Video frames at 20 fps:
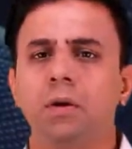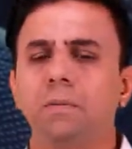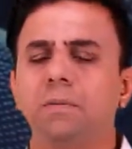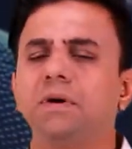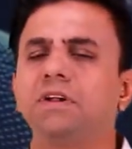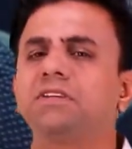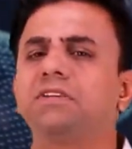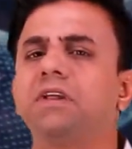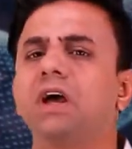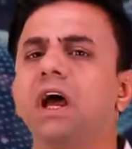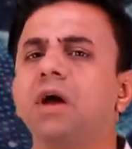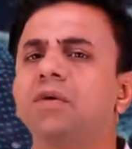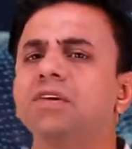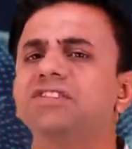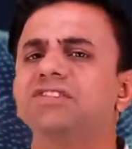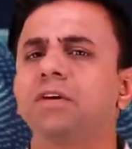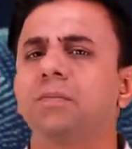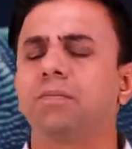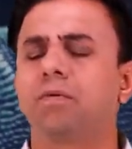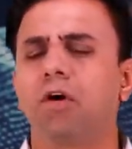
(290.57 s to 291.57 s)
But there
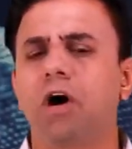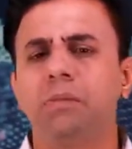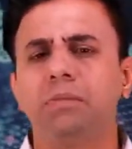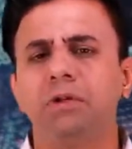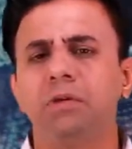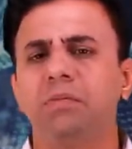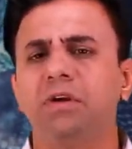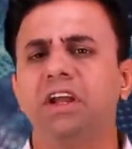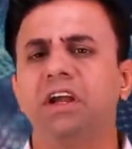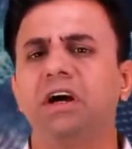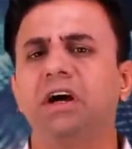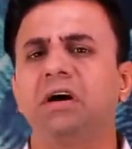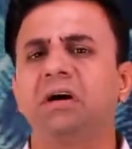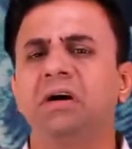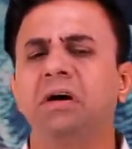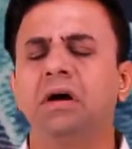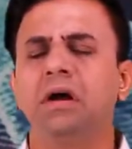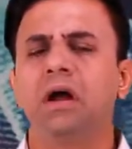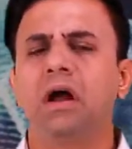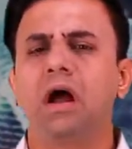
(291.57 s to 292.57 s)
is a problem here.
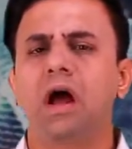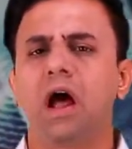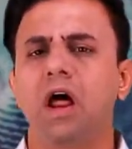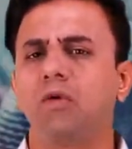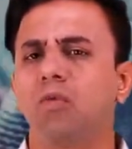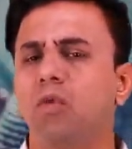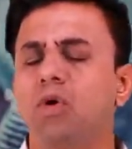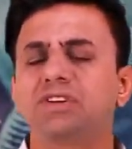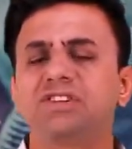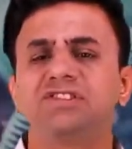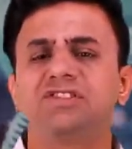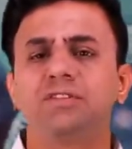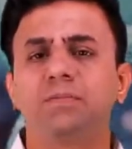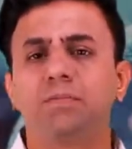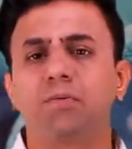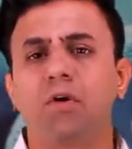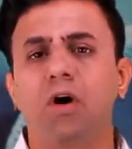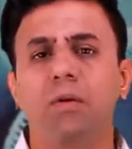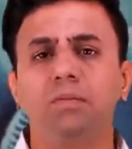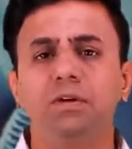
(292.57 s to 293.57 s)
And what is the
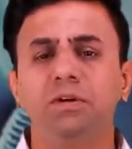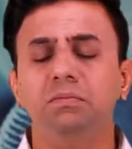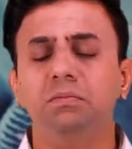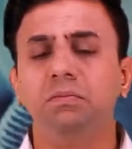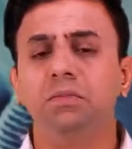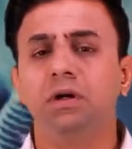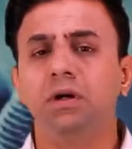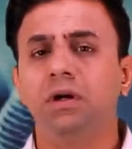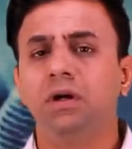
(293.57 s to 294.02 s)
problem?